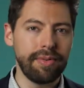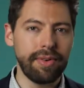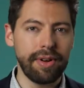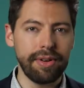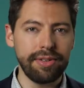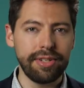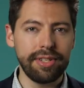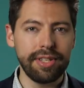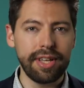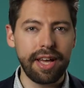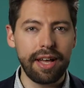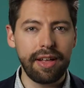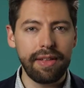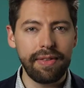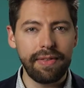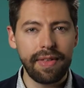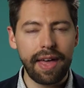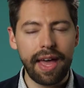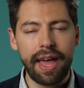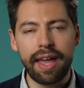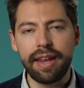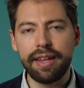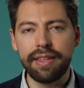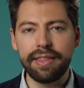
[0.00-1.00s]
Roosendaal,
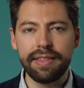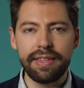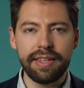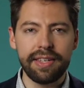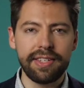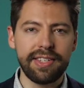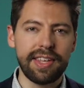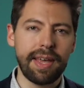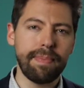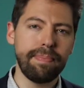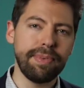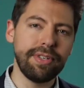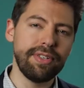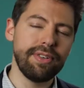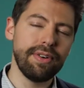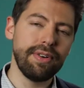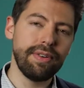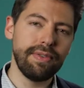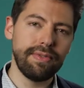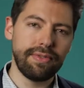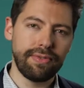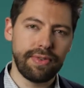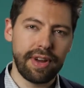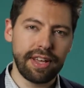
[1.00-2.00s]
and in this episode
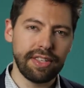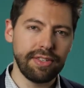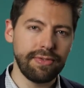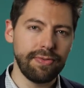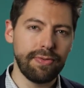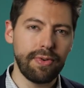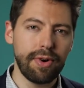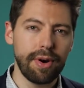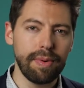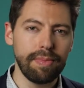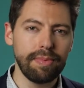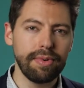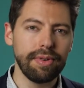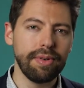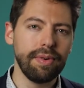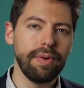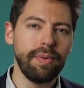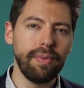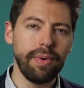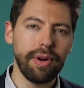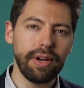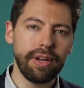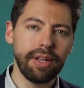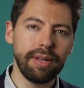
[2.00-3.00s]
of Transformed,
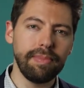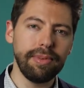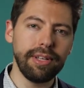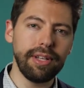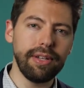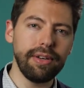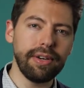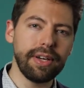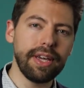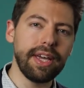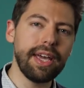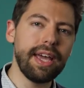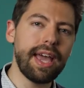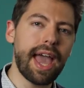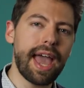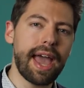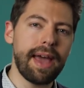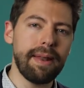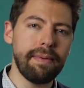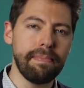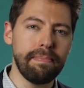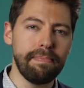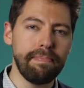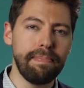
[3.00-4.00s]
we're going to be looking
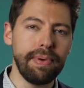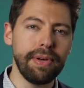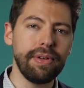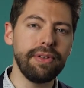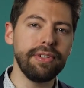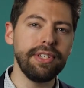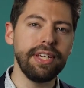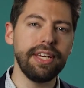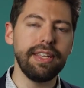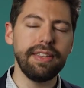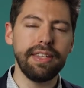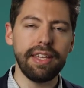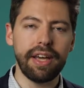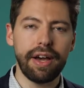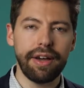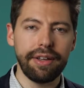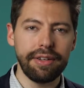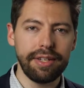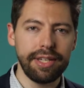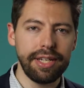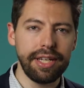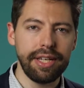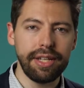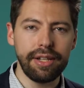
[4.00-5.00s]
at building the
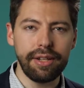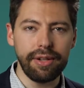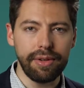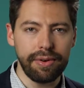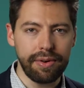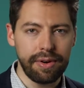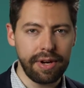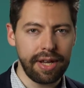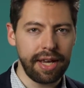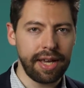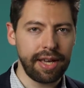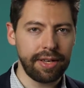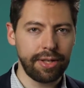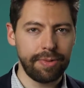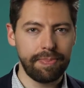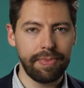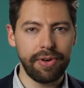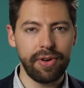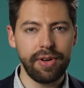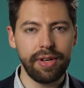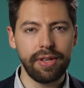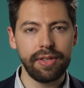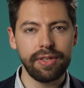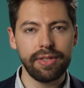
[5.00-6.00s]
ideal learning
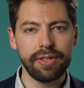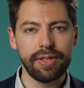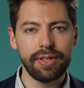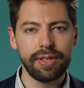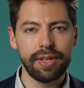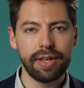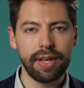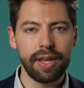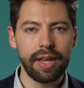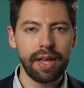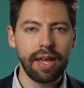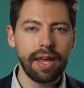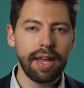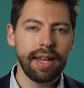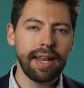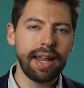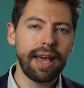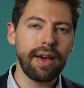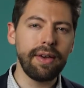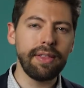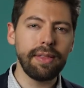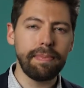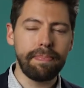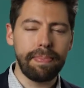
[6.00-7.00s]
experience.
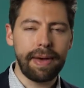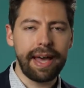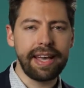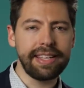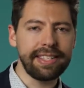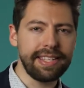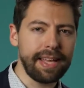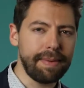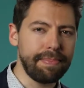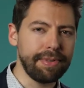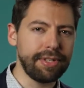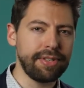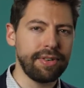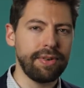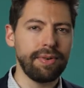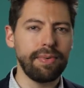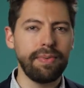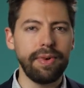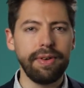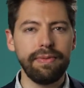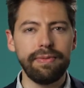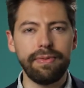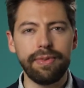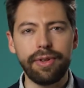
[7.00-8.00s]
Now, in the past episode,
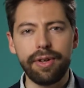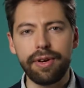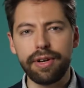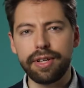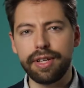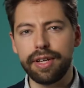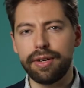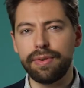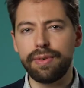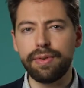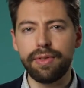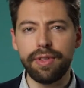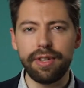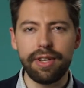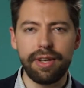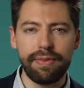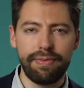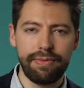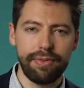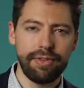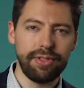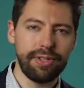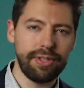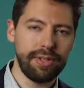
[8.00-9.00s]
we've looked at all the
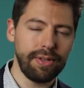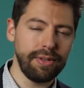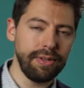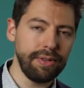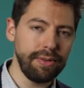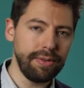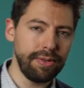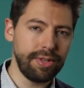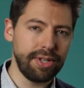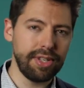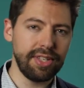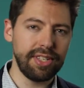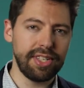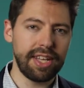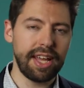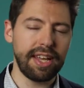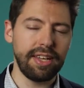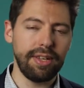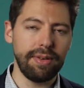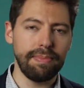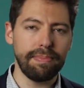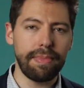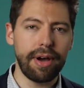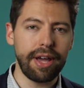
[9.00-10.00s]
different solutions that
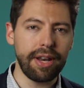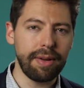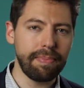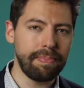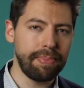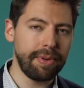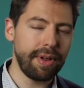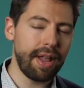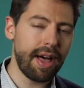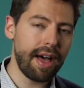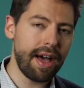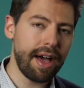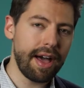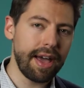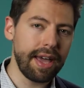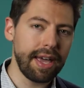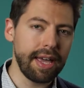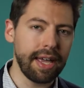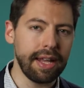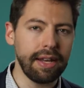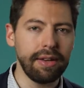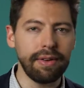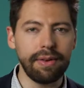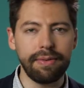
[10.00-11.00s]
you might apply,
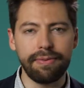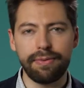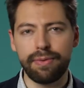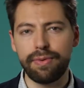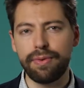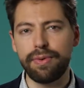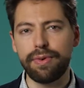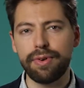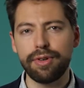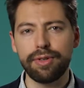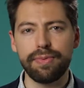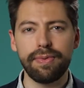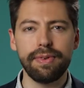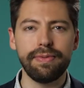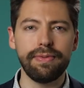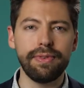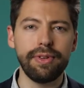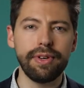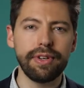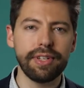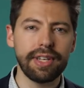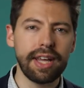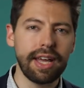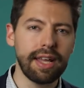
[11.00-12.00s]
and of course, we've
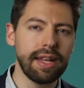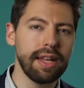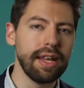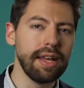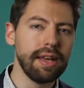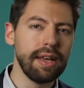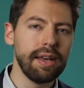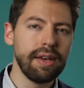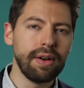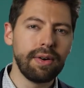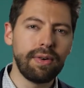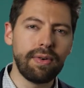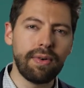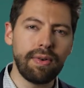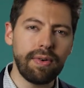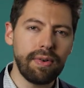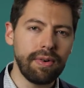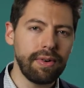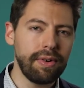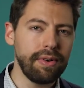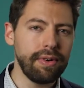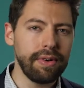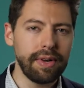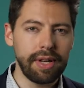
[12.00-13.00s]
looked at
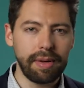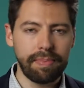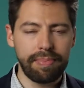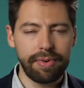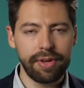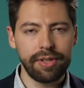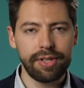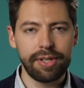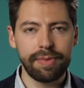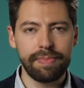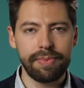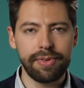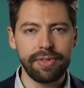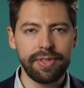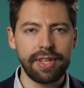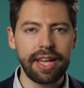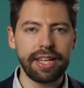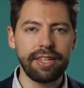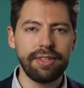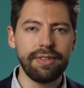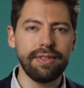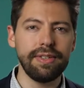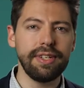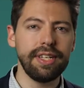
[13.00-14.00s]
core learning principles
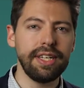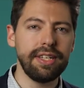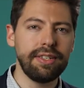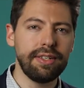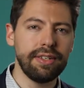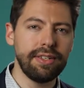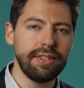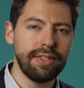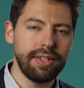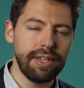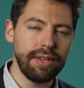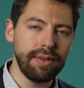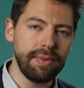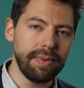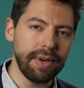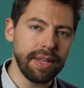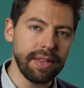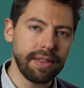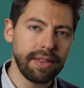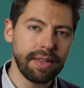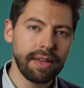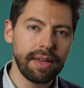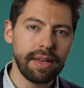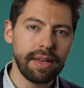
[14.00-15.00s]
that you need to deal with.